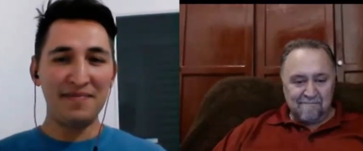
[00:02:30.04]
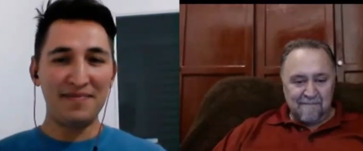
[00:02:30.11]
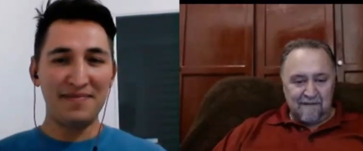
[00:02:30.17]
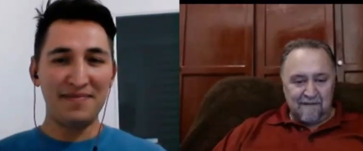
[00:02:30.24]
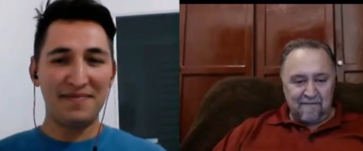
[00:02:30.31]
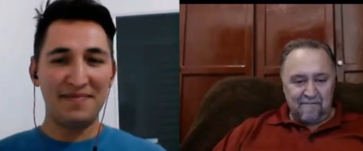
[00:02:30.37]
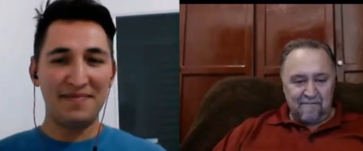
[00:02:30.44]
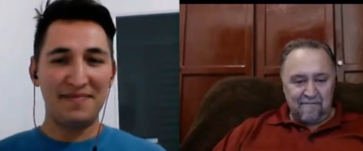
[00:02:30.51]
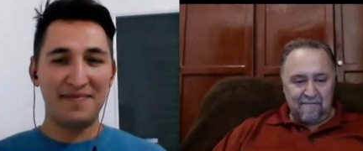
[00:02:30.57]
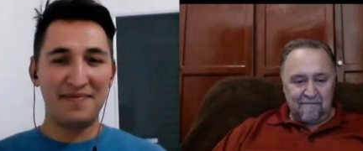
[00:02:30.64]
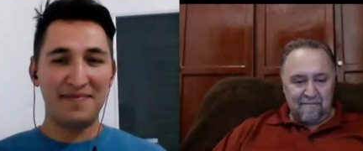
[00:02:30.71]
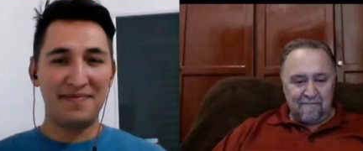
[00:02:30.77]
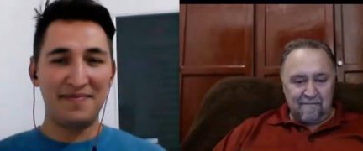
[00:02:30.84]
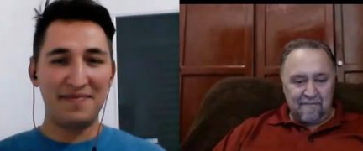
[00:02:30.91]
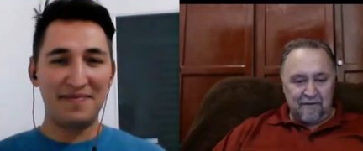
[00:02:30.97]
Speaker 1: Yeah.
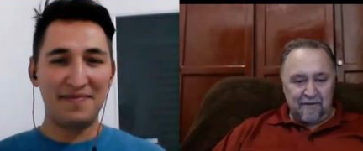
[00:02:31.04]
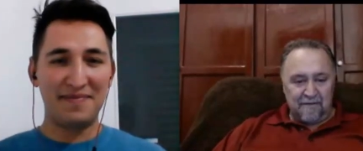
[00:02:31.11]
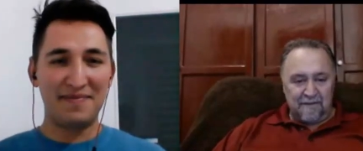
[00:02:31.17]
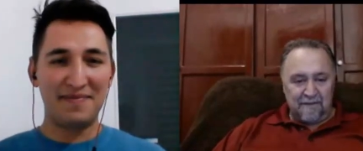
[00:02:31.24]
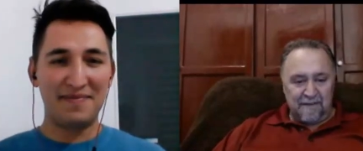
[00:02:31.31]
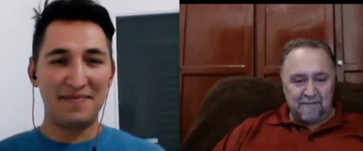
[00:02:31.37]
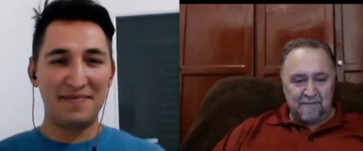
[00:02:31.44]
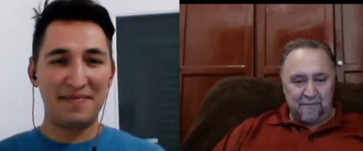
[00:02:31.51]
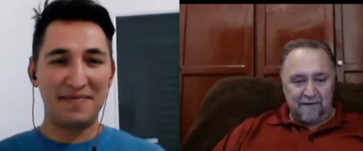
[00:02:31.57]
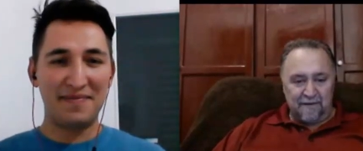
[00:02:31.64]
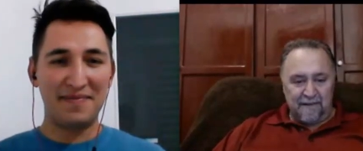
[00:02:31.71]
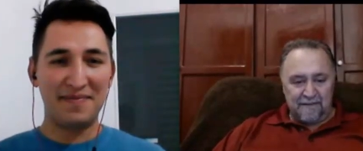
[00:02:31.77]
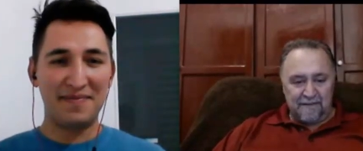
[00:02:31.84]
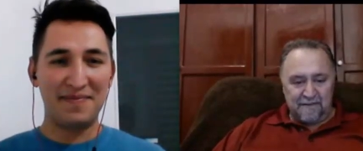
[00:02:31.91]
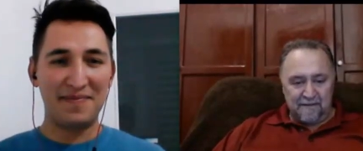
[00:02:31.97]
There's this one
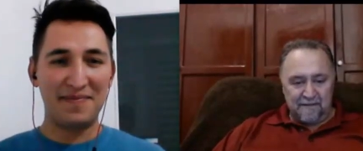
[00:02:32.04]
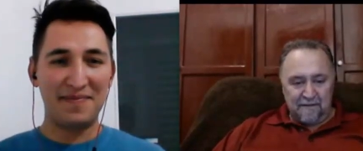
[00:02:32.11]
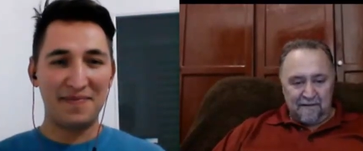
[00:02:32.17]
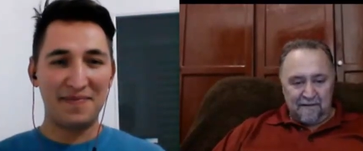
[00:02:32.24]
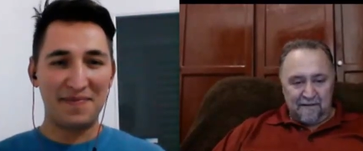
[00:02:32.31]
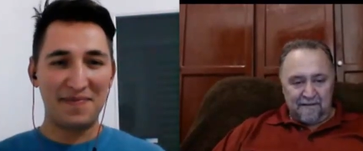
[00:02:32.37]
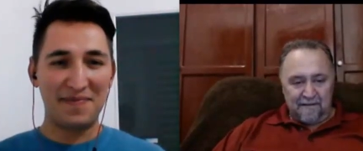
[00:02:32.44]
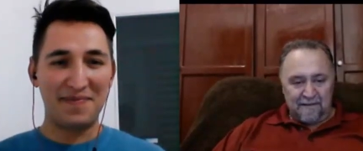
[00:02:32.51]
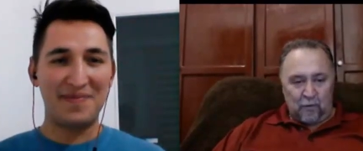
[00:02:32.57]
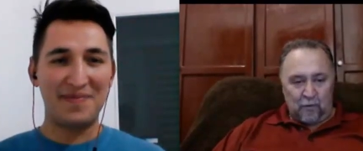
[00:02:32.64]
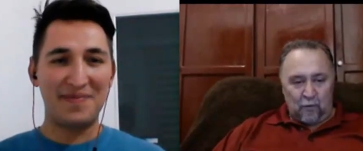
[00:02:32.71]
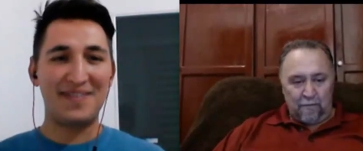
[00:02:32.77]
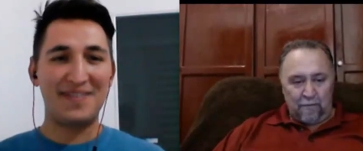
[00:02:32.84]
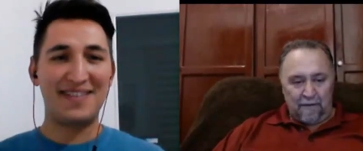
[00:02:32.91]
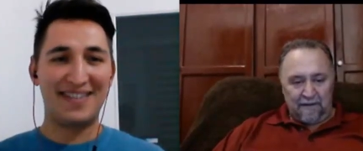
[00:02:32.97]
has this
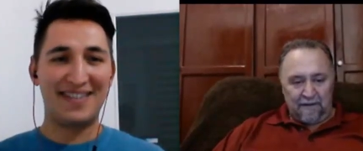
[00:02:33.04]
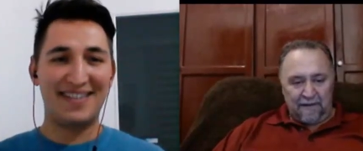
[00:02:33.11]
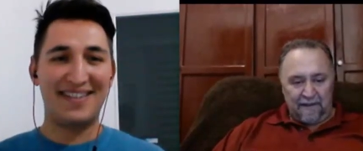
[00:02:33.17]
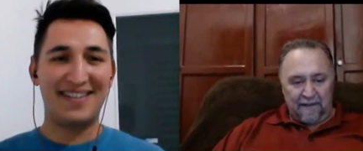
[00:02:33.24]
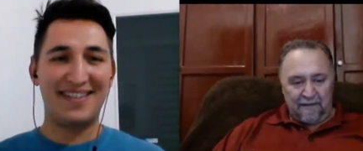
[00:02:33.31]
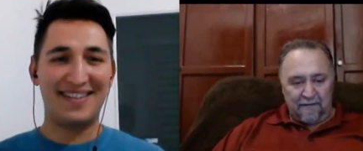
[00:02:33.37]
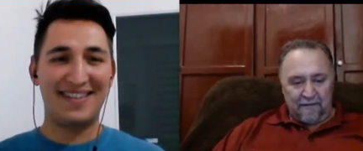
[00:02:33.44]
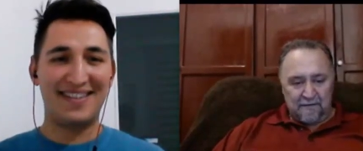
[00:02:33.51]
whole building, and